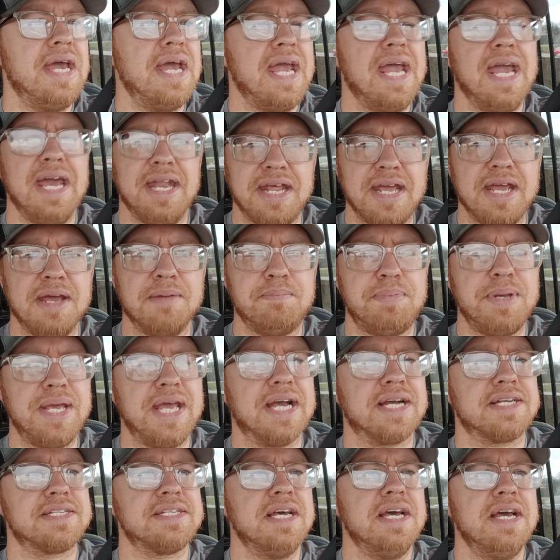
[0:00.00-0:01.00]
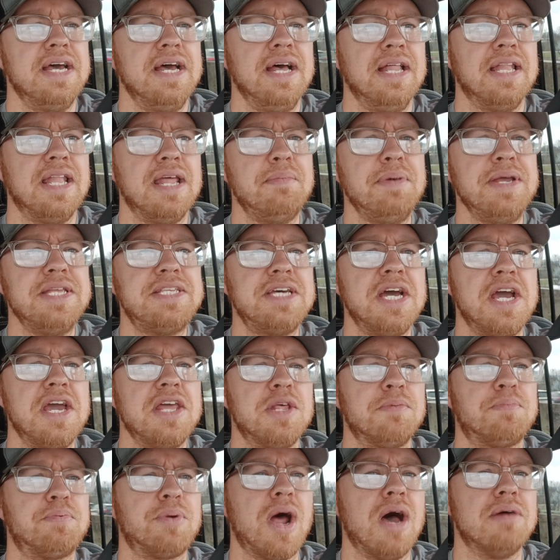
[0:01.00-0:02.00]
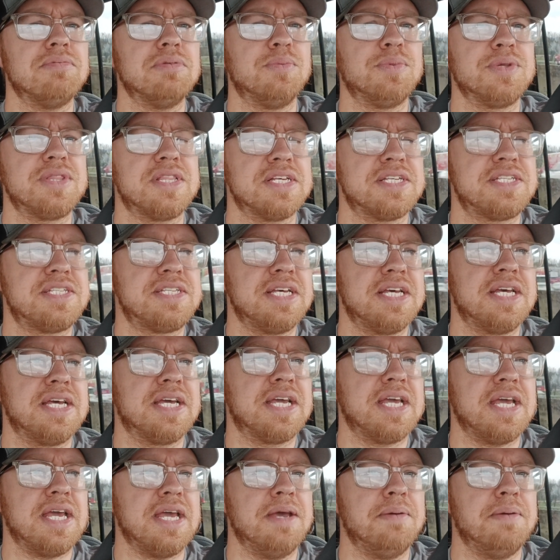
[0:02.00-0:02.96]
and an MPX. Let me tell you the problem with the SIG